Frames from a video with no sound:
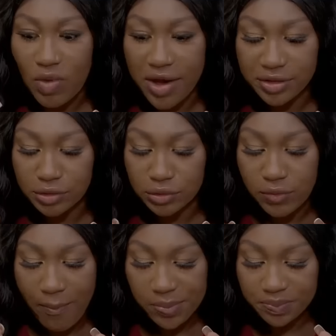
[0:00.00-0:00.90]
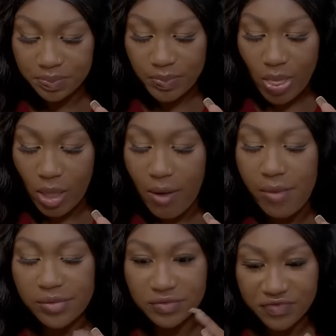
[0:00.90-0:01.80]
I do.
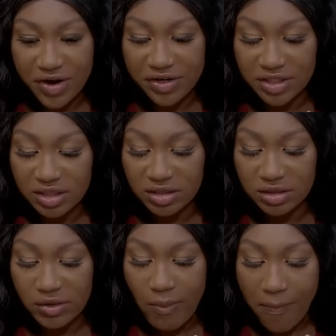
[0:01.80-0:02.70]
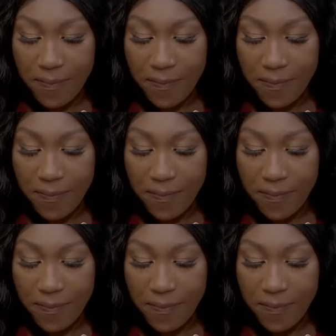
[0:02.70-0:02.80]
Hmm. Very tasty.